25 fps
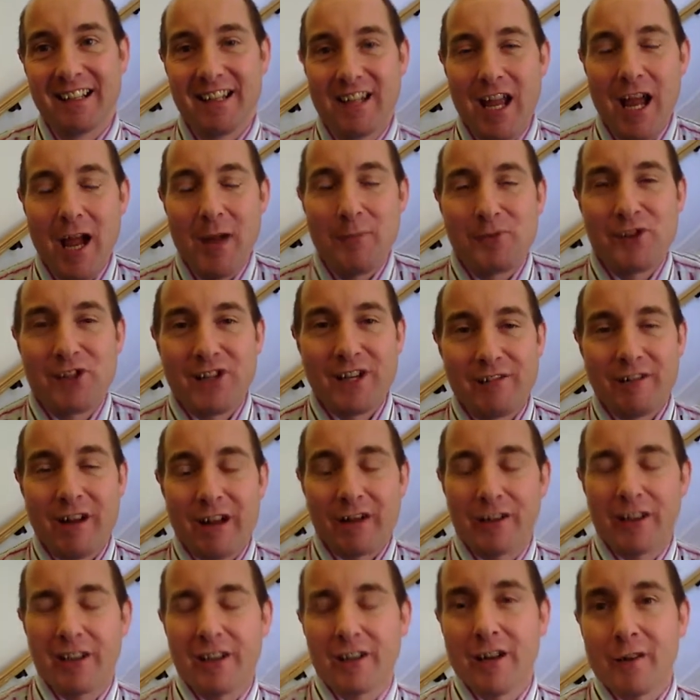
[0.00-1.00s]
Yeah, I'm Steve
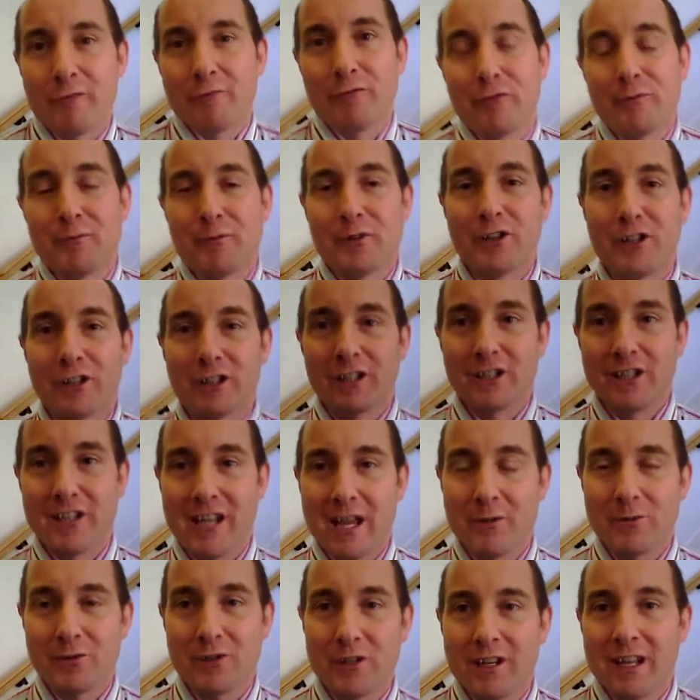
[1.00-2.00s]
Langrick. I'm from Kirklees
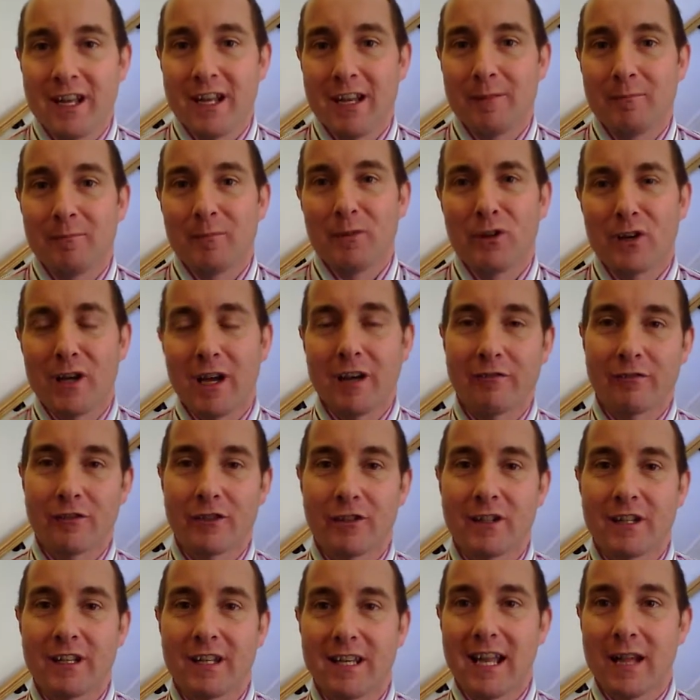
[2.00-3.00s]
Council. I look after
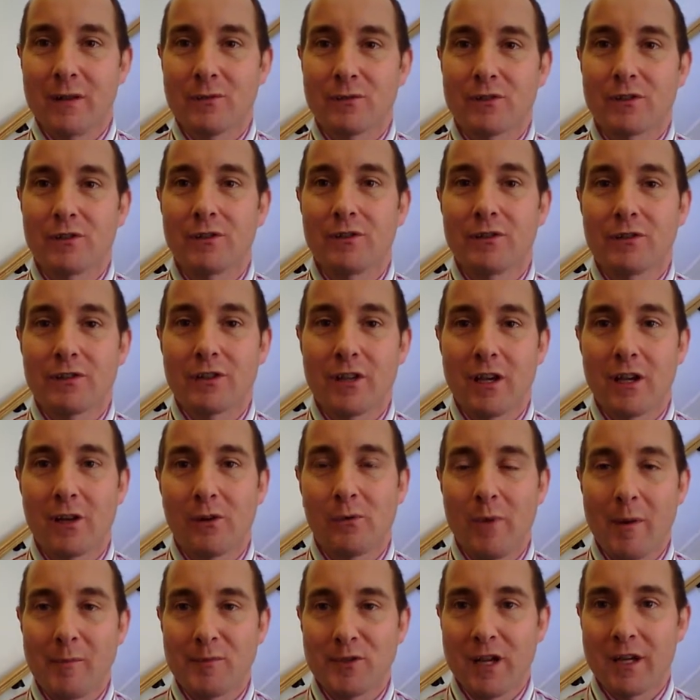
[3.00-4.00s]
the council's
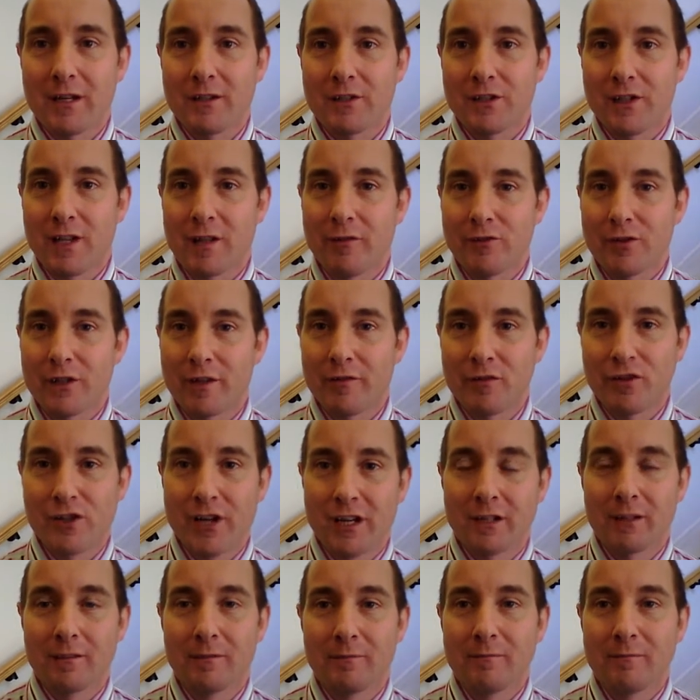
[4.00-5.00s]
website and self-service channel.